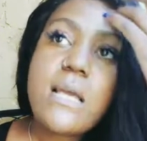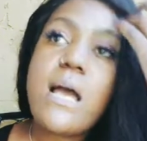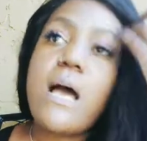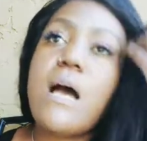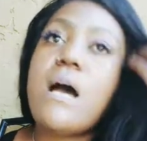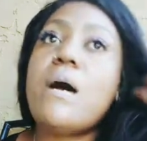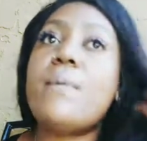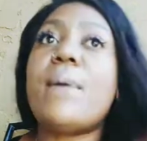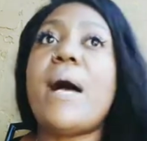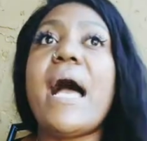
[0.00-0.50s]

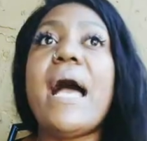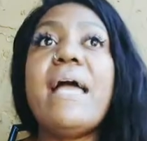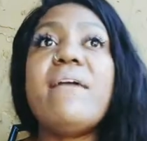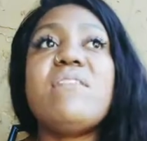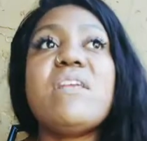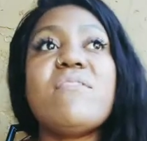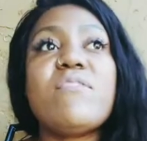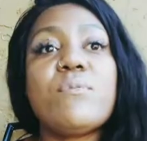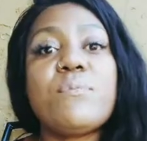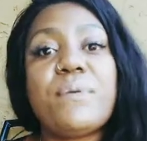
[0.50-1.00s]
I've
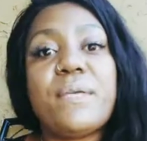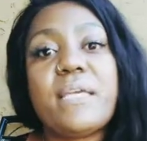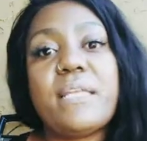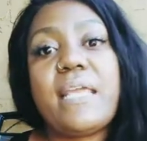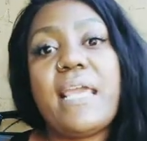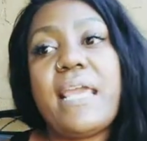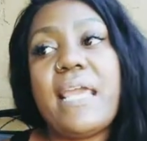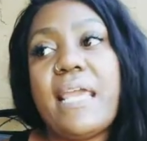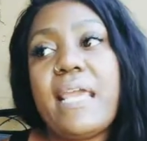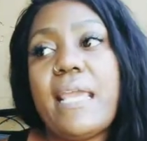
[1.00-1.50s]
never been
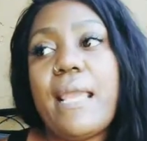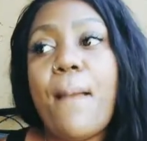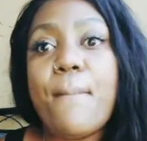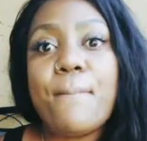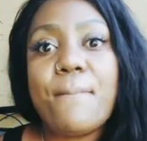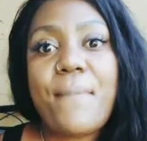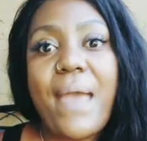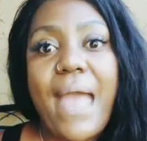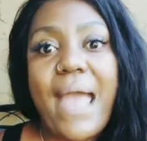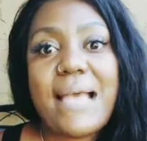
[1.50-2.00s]
a
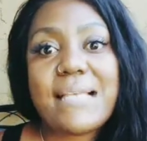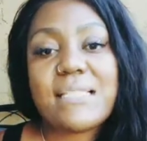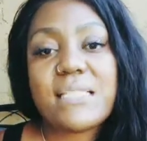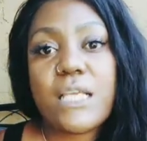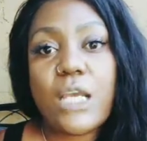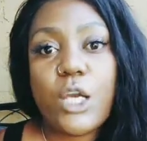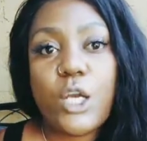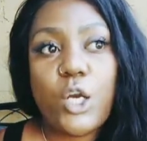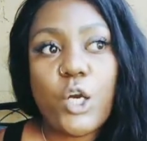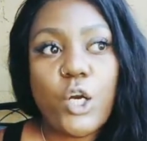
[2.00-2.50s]
mask
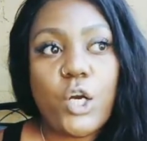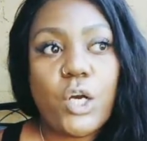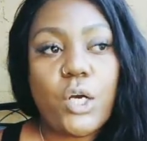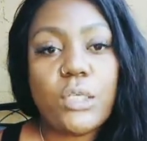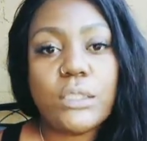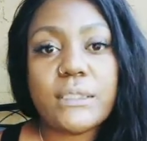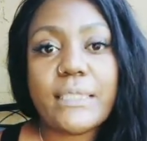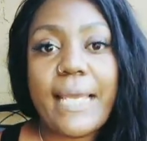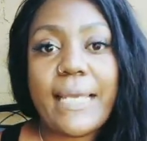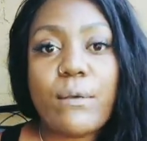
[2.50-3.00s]

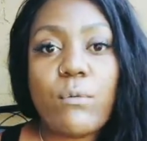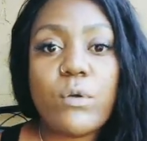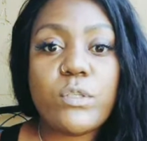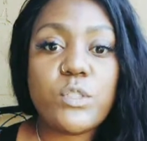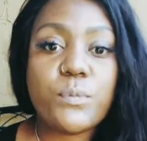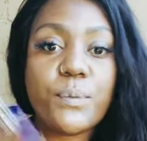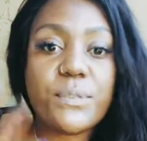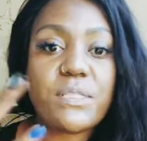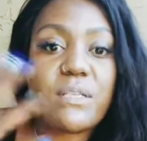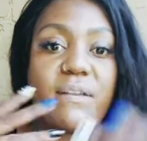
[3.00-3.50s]
girl, like who
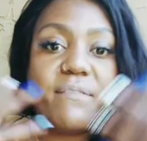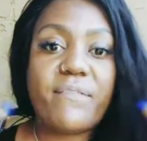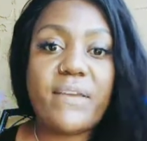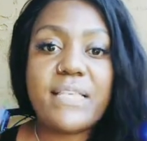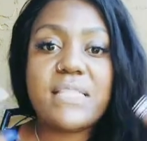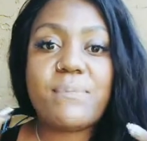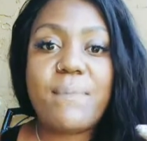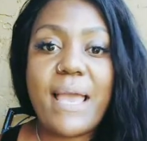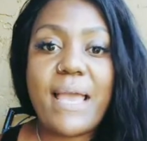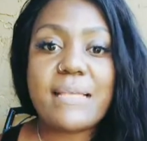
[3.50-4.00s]
puts on a
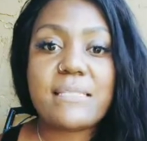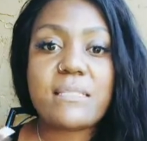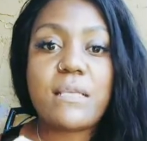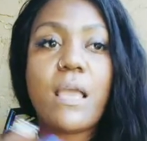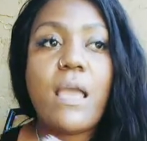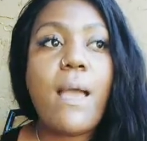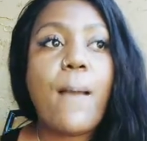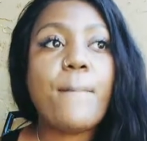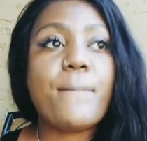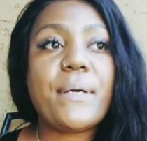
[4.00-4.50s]
face mask,
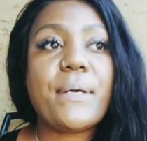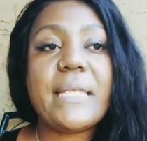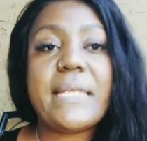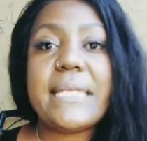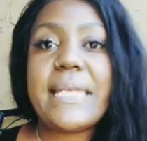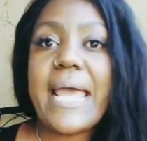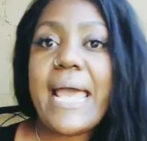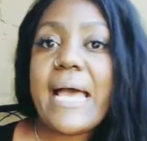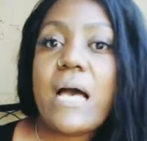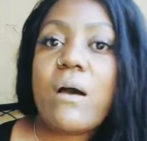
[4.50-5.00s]
but
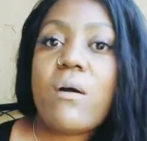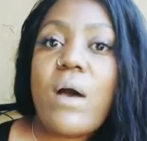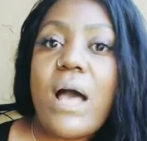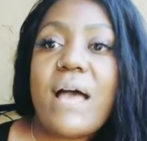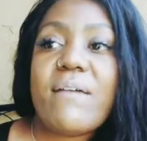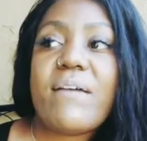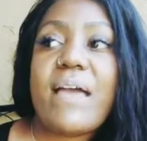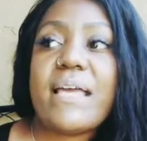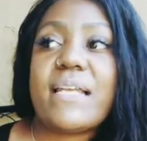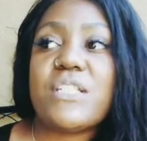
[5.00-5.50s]
now
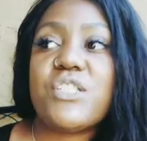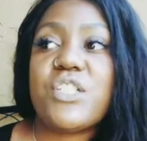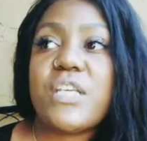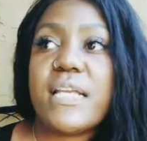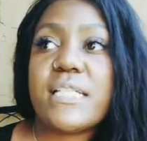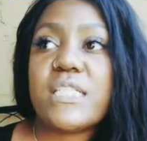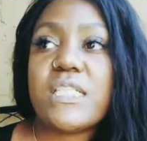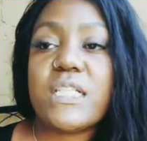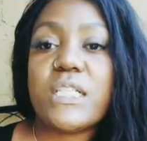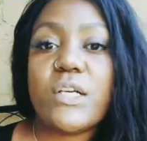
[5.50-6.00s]
I've had a
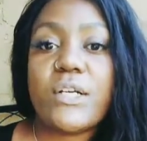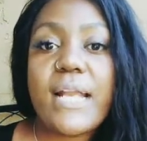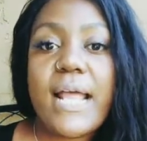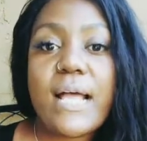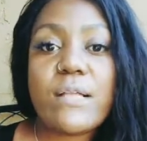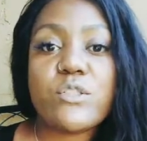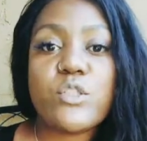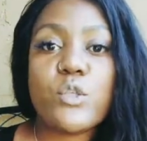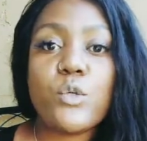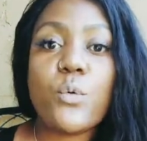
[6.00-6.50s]
chance to learn
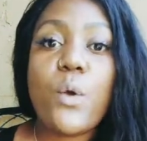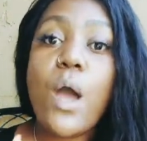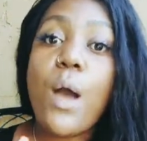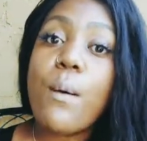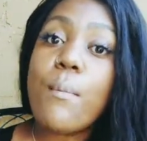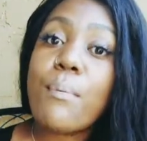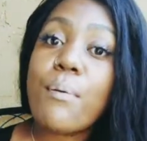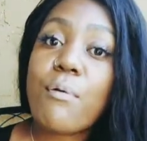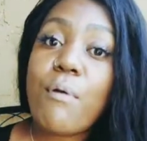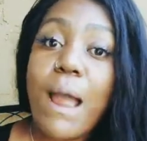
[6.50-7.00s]
how to
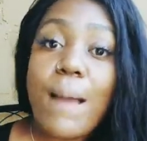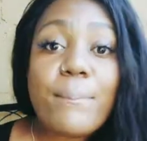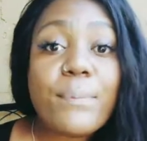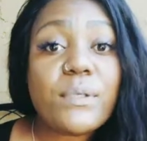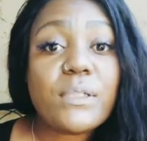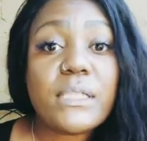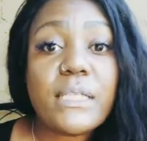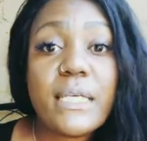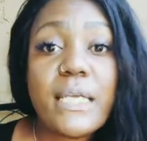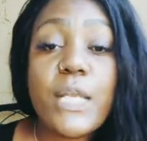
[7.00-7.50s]

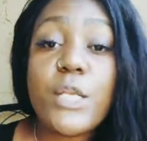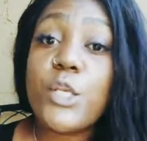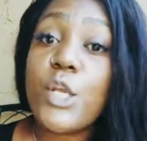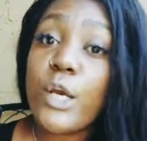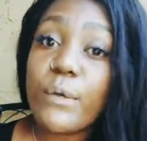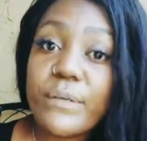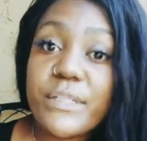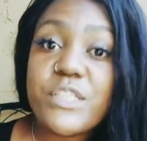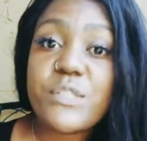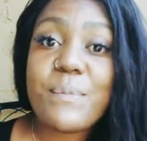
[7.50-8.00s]
properly
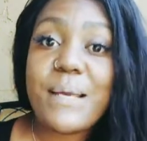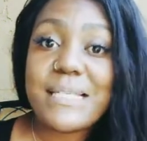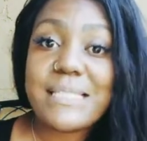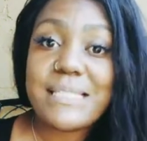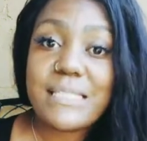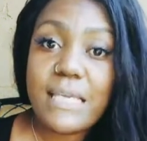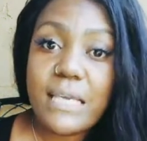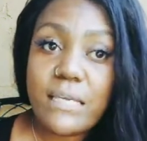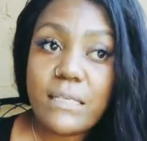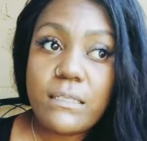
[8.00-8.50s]
nourish my
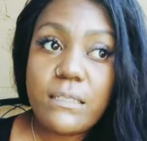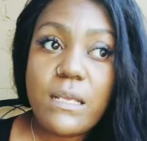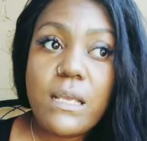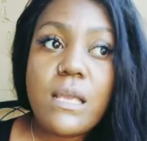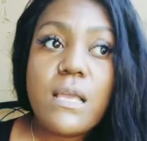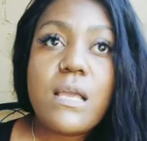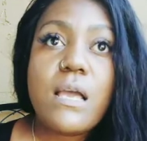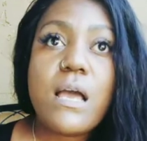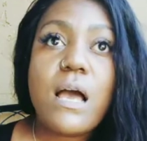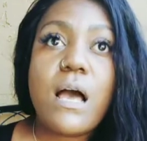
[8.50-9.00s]
skin.
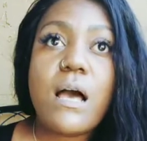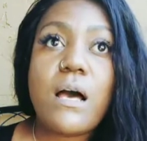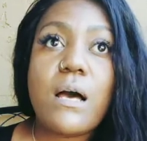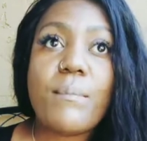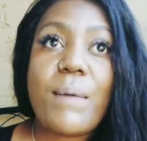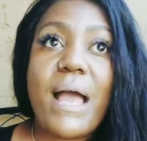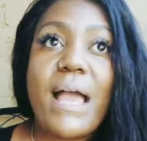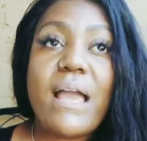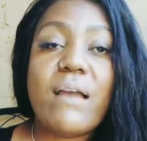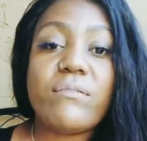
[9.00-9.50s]

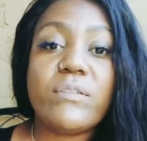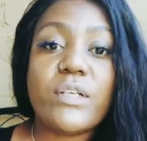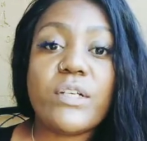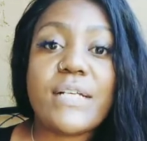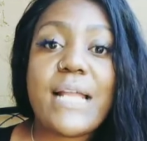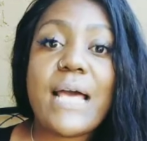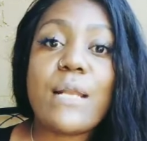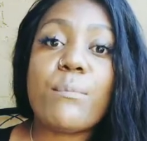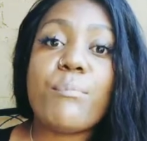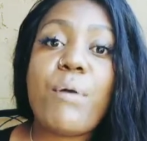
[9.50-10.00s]
I have
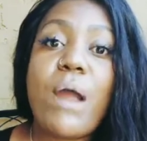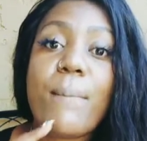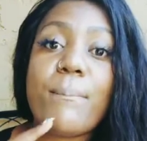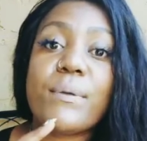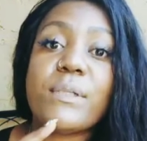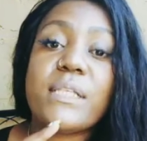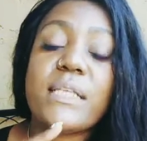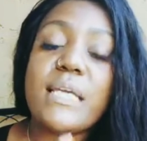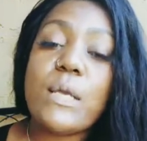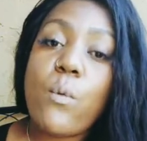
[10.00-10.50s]
learned how to
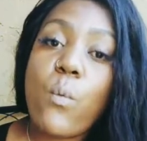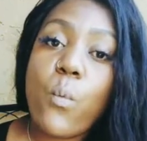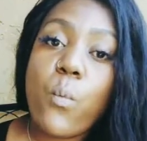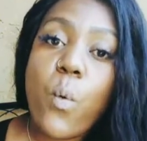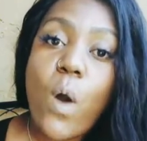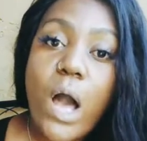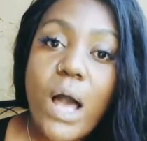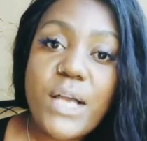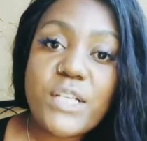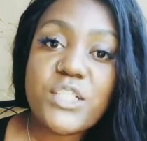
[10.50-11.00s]
properly
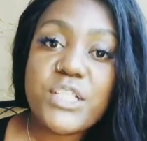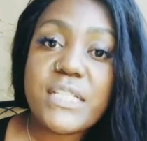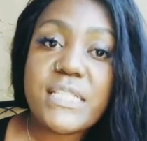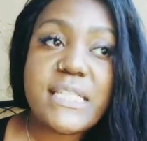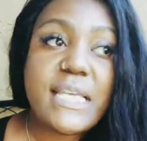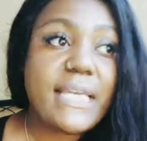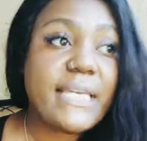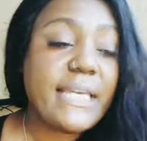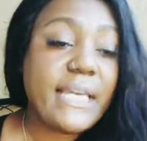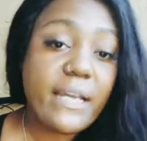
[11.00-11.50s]
wash and
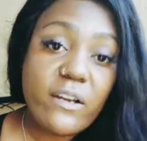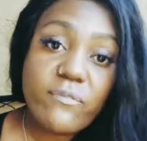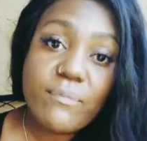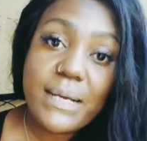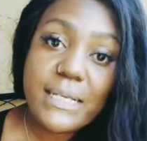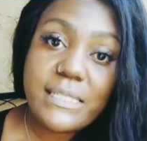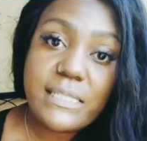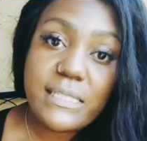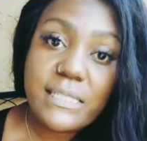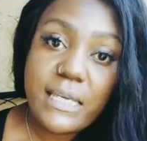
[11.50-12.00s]
take care of
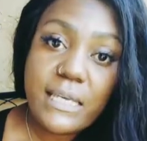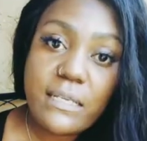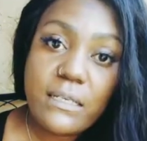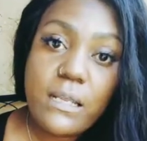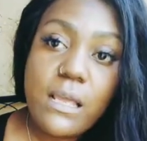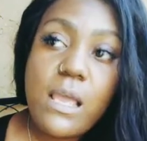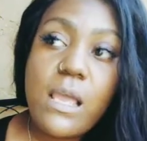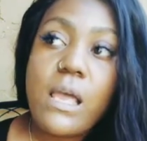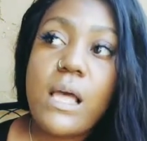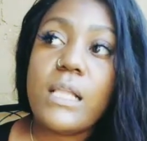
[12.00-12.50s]
my
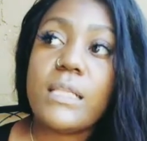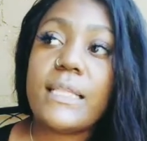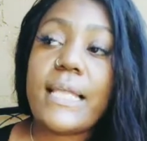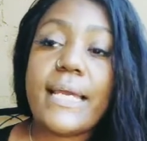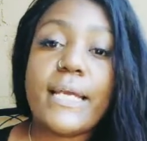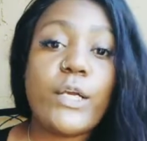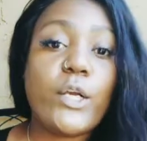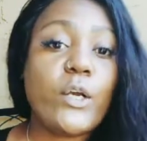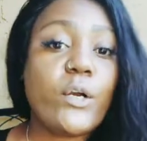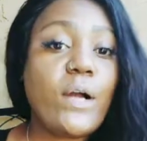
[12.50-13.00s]
skin.
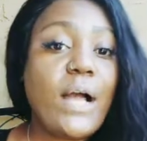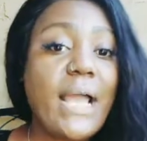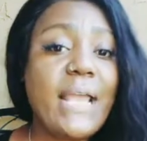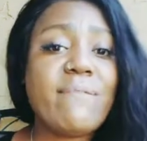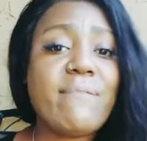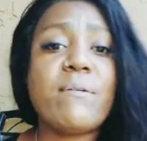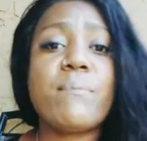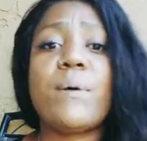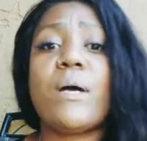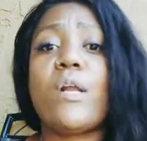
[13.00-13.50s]
Like, girl, I
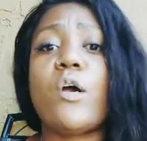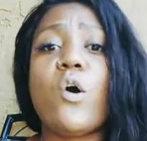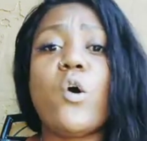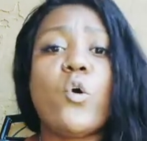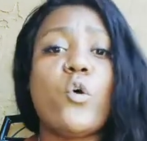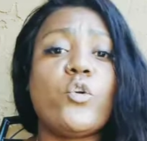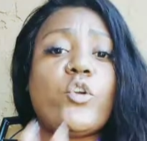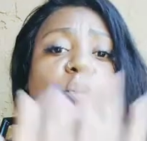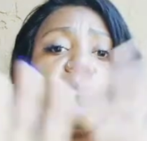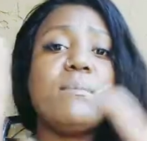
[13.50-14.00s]
even bought a
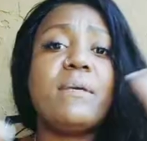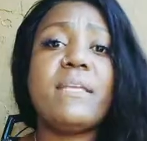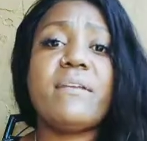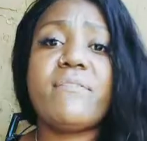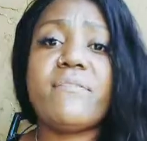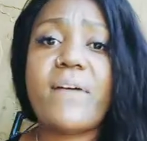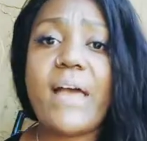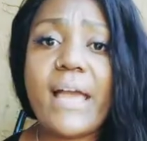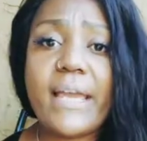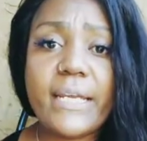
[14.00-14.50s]
whole
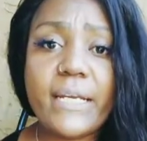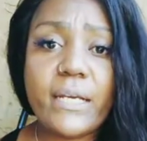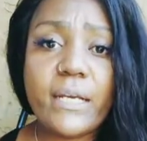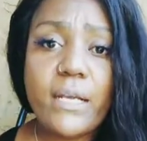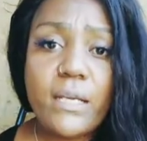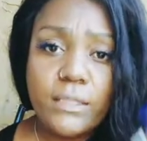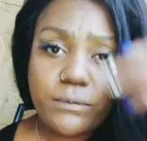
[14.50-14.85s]
humidifier.